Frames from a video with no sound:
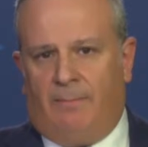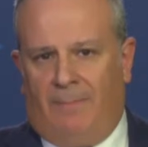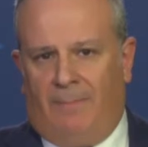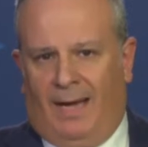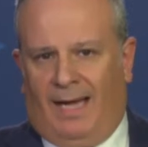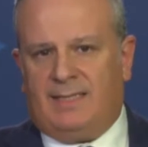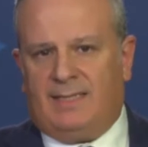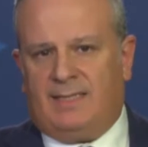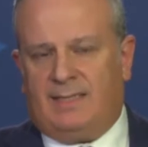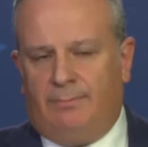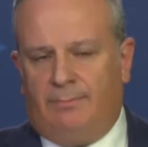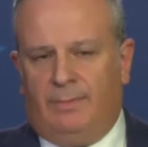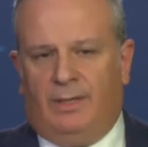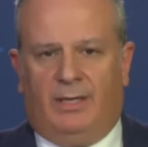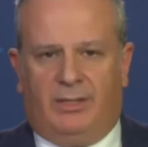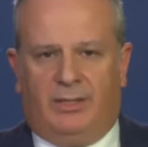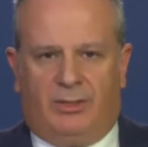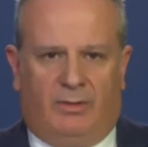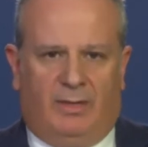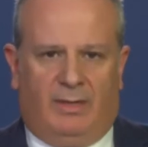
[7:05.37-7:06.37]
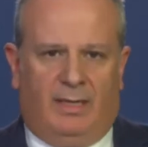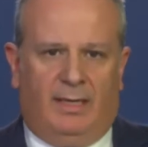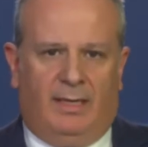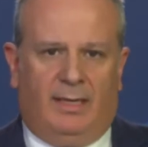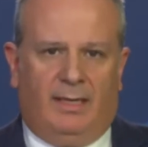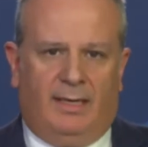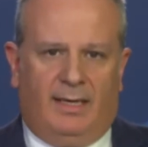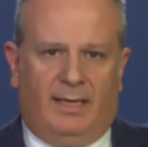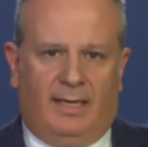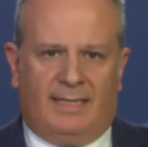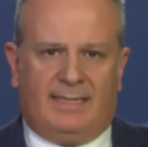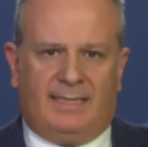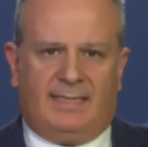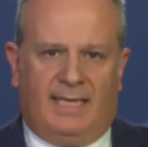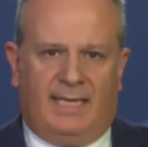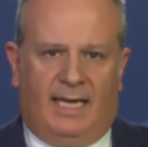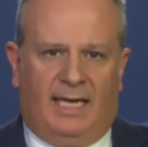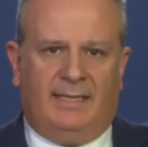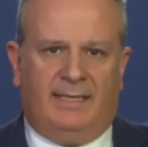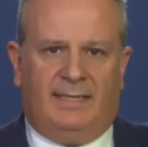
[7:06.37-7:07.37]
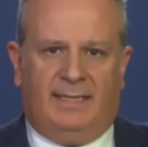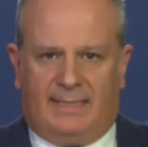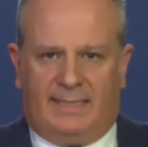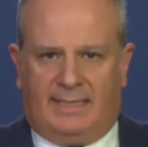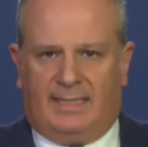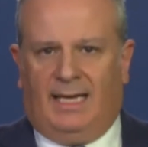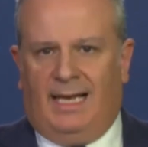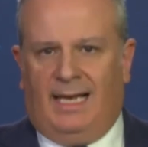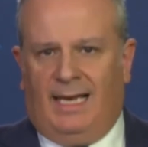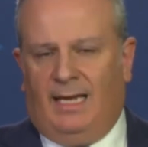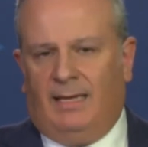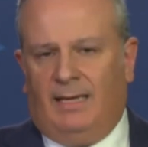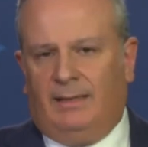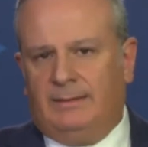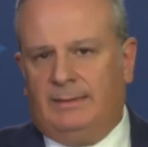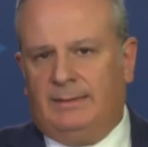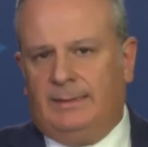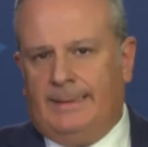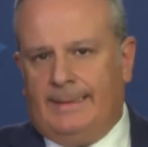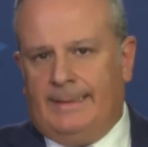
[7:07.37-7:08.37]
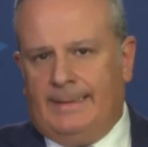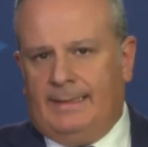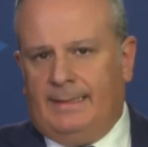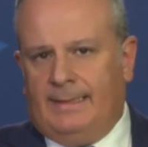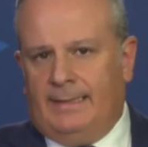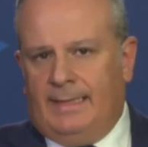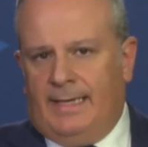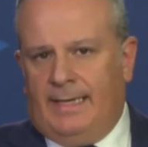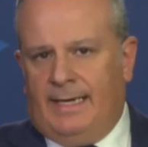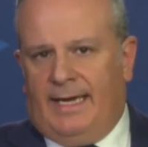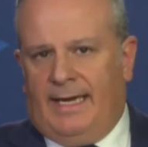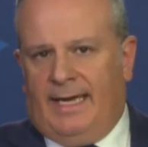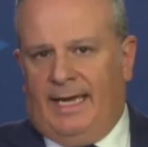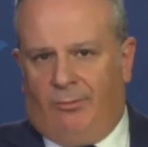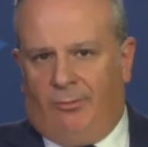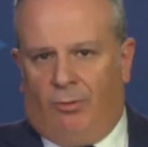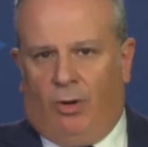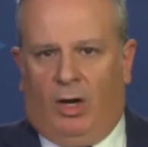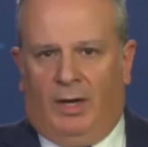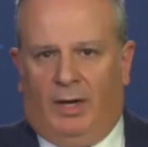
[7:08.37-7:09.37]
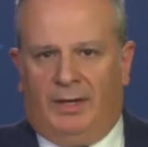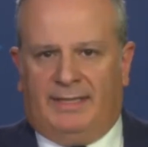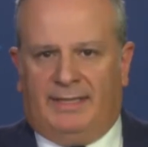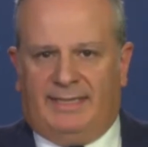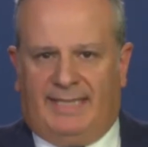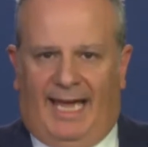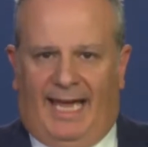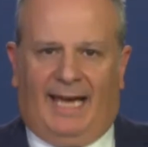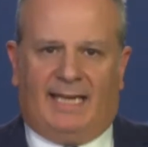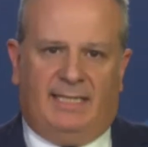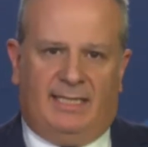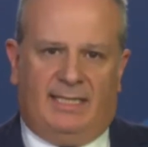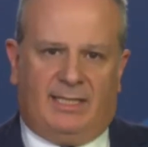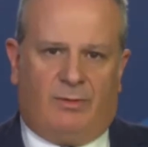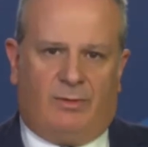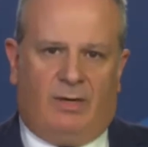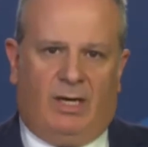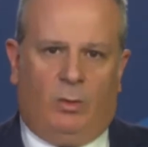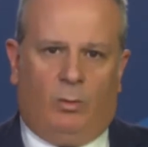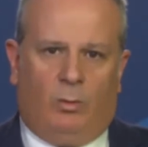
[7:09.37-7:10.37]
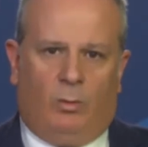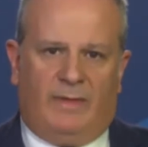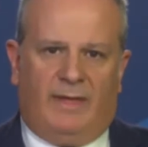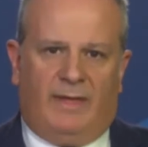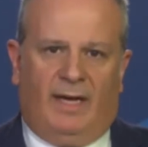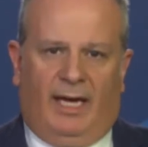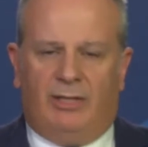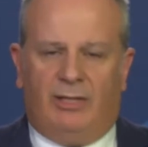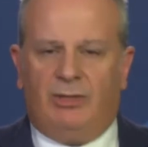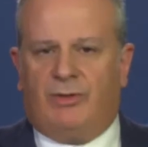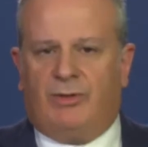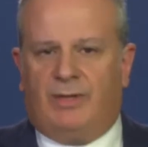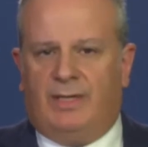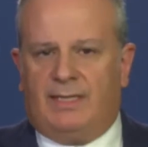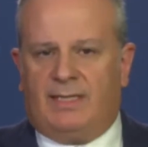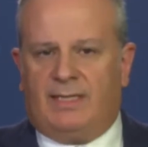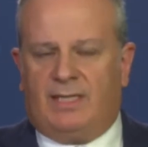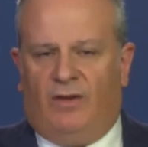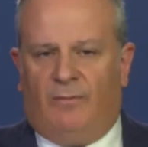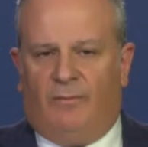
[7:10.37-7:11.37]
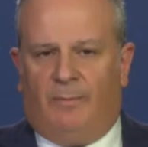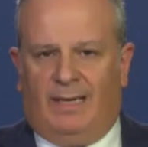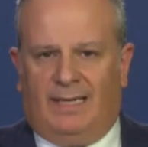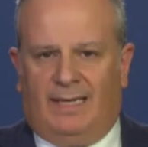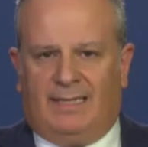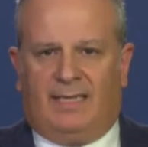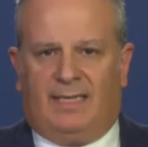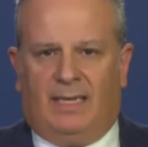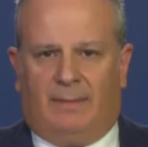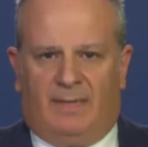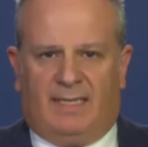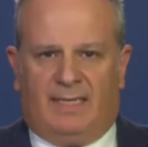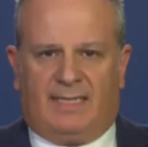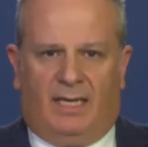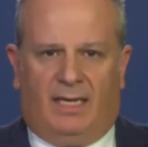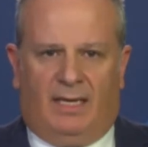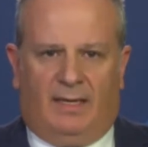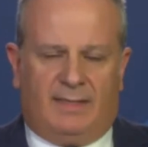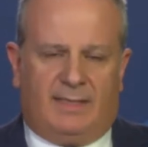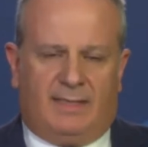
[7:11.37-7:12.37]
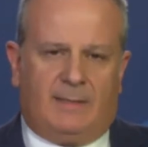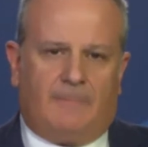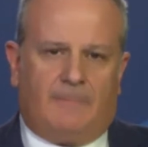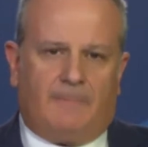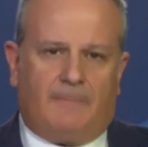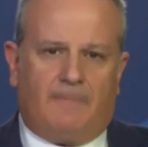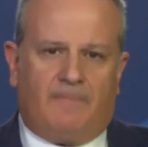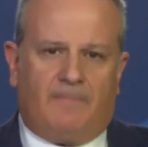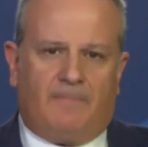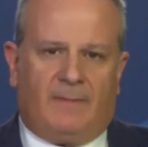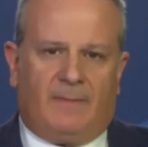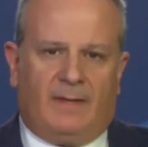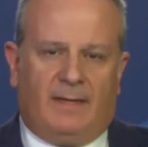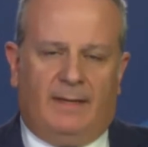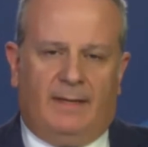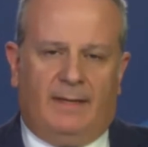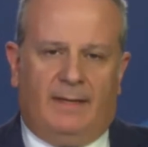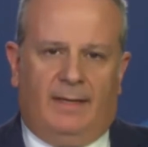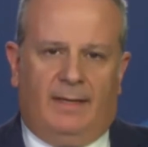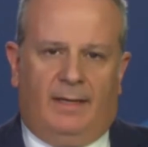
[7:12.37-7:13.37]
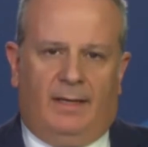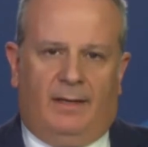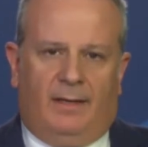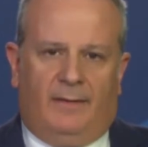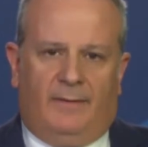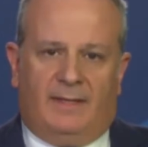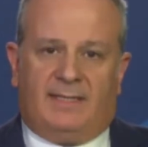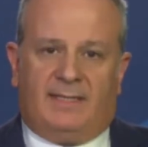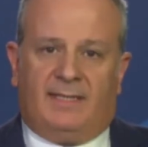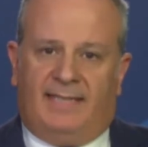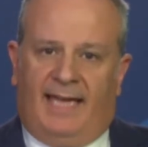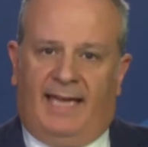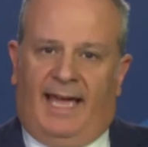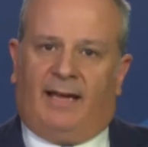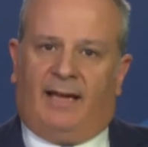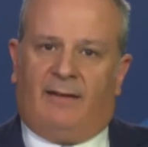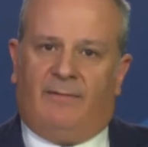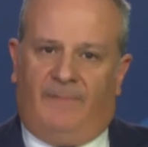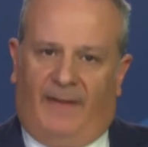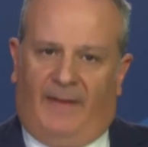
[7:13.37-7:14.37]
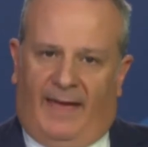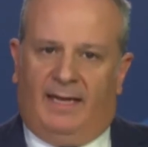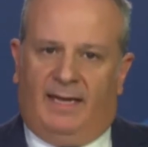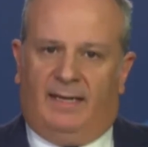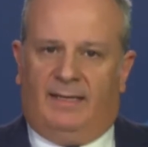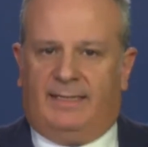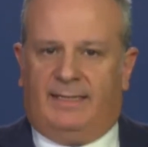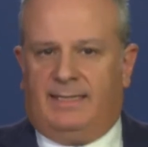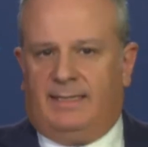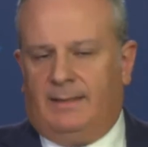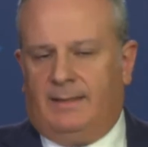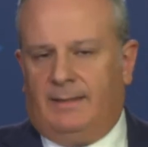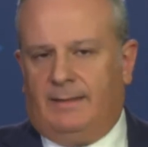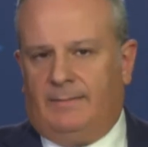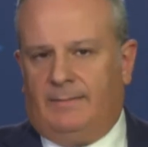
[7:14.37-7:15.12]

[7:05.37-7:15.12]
mass murderer Hassan Nasrallah, Iran attacked Israel with hundreds of ballistic missiles. This attack failed.